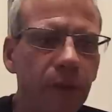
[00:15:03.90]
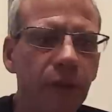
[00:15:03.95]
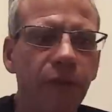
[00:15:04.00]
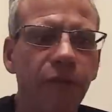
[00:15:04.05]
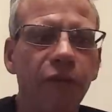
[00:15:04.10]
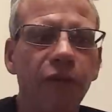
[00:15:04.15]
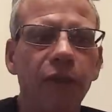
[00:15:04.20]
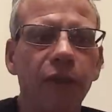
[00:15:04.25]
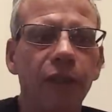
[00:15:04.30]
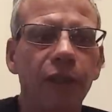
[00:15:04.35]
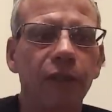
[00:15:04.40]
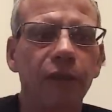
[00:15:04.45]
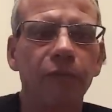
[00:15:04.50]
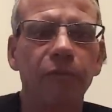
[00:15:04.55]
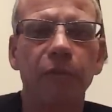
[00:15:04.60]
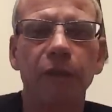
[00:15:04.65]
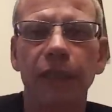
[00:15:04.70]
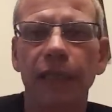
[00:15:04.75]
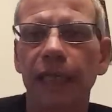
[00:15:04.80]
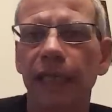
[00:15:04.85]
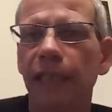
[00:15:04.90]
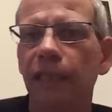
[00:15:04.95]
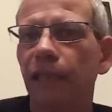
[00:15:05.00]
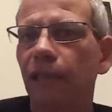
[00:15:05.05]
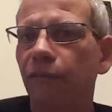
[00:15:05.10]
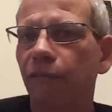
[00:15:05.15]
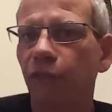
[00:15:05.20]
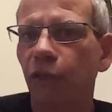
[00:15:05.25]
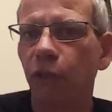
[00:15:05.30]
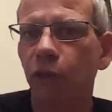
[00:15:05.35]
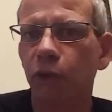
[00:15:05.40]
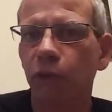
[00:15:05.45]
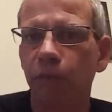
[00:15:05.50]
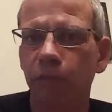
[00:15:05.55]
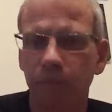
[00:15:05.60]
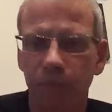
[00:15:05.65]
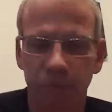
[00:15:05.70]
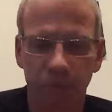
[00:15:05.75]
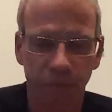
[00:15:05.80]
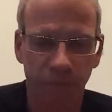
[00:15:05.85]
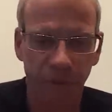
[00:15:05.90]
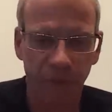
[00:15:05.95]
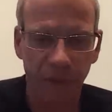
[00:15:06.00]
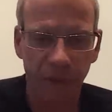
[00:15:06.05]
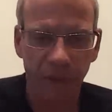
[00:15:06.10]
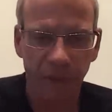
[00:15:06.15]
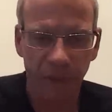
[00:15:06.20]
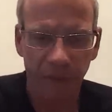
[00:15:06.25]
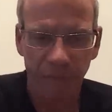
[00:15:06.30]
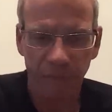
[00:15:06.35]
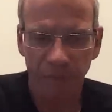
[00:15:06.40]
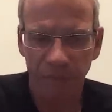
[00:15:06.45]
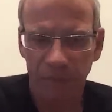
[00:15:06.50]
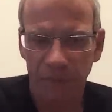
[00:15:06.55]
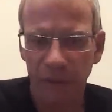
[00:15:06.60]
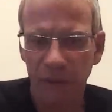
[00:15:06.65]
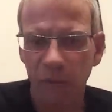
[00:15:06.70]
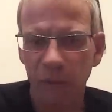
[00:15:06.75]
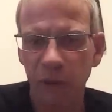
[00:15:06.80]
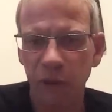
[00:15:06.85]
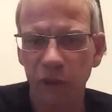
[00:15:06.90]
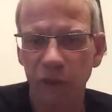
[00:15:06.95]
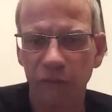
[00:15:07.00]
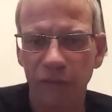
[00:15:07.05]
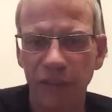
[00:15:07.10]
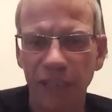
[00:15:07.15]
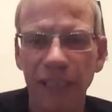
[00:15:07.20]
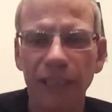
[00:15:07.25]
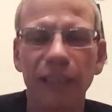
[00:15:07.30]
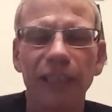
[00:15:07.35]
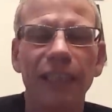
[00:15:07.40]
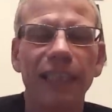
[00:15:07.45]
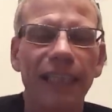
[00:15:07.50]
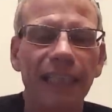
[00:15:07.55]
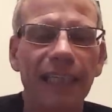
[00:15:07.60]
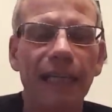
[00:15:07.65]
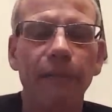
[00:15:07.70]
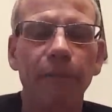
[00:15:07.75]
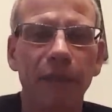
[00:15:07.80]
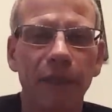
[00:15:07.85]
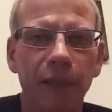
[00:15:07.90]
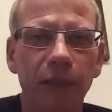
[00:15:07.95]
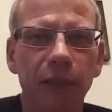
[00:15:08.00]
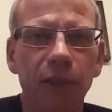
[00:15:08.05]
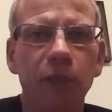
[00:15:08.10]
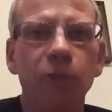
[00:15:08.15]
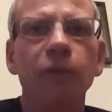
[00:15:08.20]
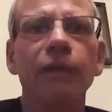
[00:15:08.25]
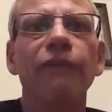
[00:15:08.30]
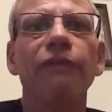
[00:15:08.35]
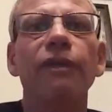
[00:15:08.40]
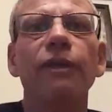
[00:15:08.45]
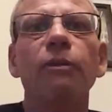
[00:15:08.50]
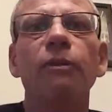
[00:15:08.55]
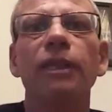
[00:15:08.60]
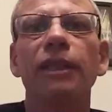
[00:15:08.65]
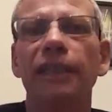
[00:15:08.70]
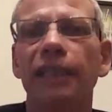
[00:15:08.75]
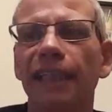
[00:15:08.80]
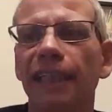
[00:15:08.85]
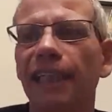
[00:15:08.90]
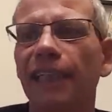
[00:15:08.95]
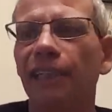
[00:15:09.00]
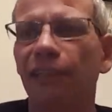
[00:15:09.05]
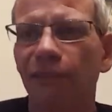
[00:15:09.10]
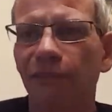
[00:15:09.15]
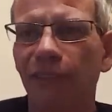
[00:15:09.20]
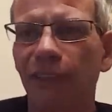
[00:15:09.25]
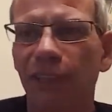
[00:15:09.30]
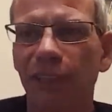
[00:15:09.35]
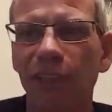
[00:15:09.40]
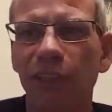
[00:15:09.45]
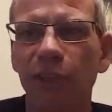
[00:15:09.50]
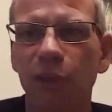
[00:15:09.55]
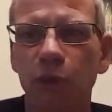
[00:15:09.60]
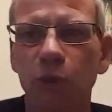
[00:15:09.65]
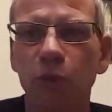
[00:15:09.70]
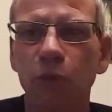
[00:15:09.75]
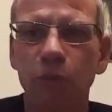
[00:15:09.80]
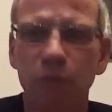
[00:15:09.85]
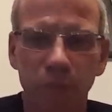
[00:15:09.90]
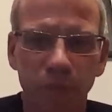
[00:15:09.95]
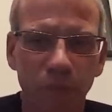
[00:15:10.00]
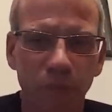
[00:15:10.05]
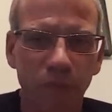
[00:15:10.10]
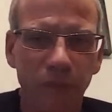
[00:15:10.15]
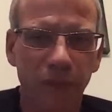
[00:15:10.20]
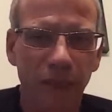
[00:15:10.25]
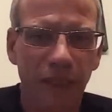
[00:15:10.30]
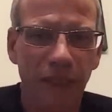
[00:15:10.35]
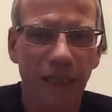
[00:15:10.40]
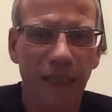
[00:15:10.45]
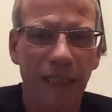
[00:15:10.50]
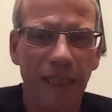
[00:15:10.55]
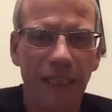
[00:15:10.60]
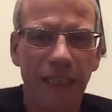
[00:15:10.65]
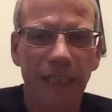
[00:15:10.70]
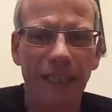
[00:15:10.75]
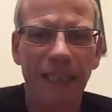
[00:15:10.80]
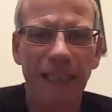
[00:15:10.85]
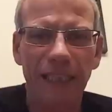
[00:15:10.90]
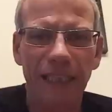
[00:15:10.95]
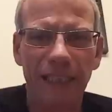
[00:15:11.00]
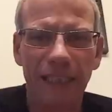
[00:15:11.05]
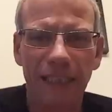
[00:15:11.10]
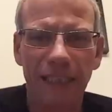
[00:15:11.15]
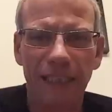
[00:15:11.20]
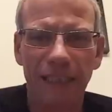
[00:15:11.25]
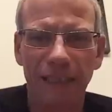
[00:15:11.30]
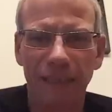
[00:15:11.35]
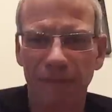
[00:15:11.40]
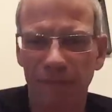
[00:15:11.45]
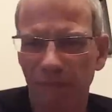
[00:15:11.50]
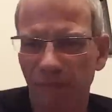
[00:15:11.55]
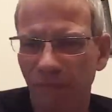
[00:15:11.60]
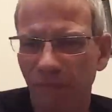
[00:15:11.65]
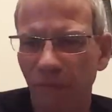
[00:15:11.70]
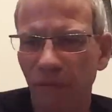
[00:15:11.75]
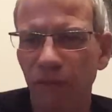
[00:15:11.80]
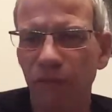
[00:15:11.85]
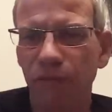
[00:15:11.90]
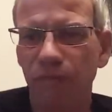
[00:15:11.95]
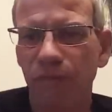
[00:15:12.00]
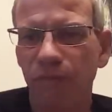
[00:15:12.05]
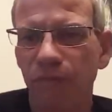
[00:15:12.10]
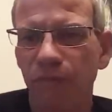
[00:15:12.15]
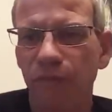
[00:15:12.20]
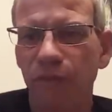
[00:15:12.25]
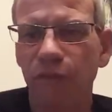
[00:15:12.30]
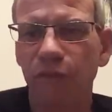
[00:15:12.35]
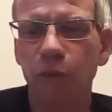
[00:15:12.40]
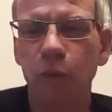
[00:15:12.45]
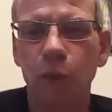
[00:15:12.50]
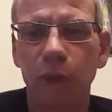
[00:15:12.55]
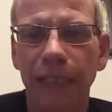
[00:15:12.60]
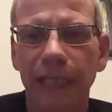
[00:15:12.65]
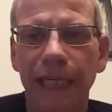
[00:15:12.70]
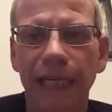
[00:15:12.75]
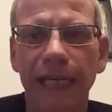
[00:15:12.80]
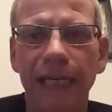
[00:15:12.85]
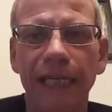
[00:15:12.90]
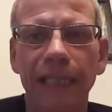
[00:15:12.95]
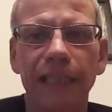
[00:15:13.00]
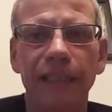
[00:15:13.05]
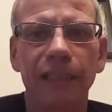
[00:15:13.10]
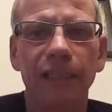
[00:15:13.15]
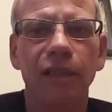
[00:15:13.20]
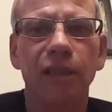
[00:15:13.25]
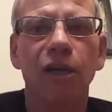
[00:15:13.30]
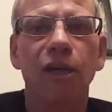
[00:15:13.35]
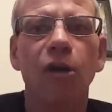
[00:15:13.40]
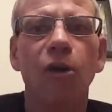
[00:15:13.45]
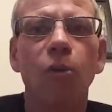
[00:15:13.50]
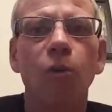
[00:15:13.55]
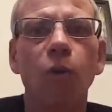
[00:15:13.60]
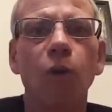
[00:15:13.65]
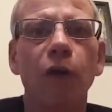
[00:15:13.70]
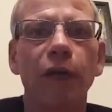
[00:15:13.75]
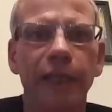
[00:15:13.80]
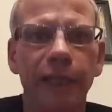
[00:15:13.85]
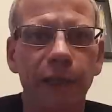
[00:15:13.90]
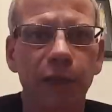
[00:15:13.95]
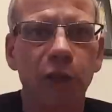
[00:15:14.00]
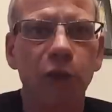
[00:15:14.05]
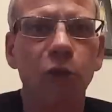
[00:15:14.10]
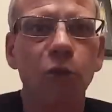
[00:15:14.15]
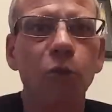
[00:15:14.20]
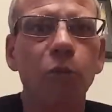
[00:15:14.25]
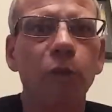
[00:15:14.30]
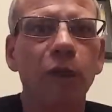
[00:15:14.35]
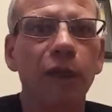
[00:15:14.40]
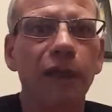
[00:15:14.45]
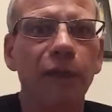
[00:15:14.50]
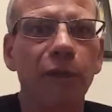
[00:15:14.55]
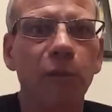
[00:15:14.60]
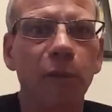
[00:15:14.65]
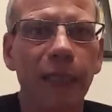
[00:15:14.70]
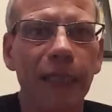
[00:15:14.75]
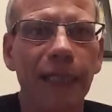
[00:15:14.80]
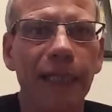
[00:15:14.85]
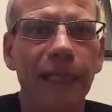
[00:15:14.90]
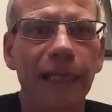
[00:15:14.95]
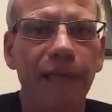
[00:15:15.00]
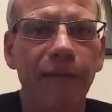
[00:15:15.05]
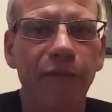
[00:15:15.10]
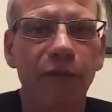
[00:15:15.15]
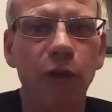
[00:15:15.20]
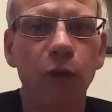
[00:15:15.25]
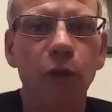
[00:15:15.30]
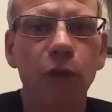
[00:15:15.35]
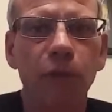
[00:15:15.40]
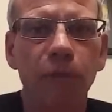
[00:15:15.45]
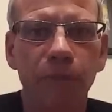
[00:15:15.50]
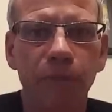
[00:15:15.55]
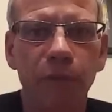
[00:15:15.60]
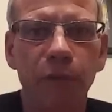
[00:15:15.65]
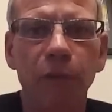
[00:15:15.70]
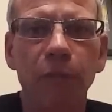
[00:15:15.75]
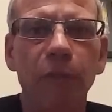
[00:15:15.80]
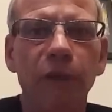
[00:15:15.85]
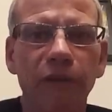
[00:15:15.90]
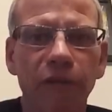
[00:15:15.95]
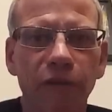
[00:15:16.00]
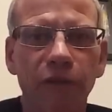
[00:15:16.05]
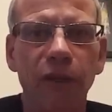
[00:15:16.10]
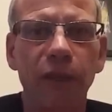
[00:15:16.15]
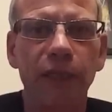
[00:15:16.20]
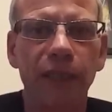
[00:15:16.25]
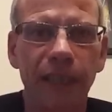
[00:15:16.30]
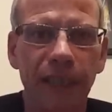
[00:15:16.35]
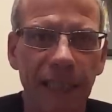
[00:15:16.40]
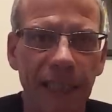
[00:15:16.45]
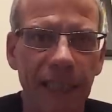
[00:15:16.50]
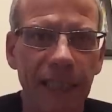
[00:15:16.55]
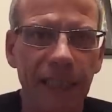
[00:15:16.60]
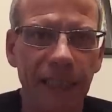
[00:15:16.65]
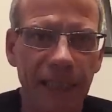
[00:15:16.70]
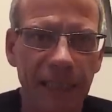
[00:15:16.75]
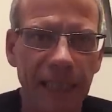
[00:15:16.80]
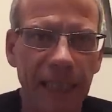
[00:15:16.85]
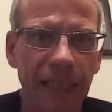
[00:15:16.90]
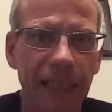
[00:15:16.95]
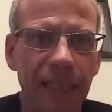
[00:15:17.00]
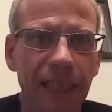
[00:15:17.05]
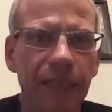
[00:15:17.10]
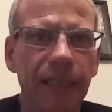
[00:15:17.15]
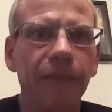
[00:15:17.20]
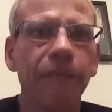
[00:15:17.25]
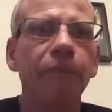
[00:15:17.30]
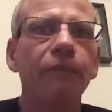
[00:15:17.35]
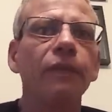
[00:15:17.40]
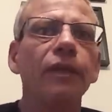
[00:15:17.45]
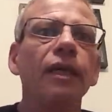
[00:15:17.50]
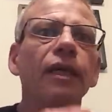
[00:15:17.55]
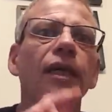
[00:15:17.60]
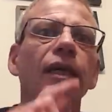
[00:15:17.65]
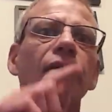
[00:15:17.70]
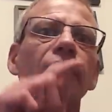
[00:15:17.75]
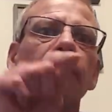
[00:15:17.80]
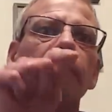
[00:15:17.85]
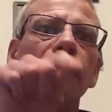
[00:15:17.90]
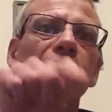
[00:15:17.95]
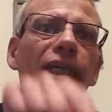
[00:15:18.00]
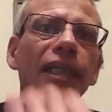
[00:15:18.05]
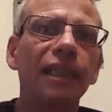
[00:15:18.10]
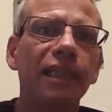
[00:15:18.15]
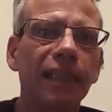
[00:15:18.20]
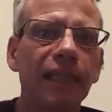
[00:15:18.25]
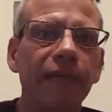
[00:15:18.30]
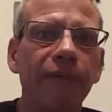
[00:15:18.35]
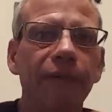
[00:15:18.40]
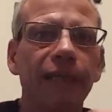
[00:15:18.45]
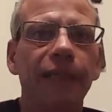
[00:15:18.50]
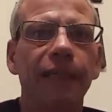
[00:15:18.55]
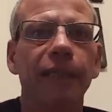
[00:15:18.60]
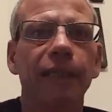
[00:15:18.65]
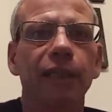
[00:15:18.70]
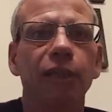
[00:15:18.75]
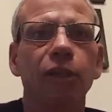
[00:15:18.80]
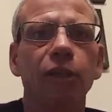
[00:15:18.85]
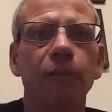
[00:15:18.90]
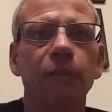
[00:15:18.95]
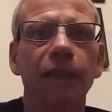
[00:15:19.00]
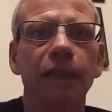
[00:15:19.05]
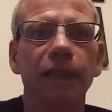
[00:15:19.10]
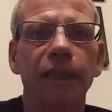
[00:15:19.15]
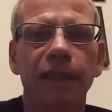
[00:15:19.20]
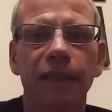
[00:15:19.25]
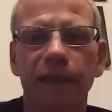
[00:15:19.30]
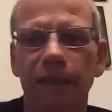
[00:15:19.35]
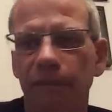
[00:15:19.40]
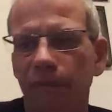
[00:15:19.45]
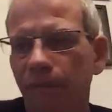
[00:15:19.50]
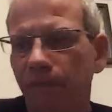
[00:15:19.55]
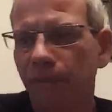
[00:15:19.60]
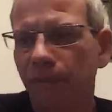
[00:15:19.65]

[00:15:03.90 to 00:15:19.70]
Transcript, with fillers: you find my cancer vlog, which I've yet to think up a title. If anyone thinks of a title next 48 hours I can call my weekly vlog on my fight against cancer. Please leave it in the comments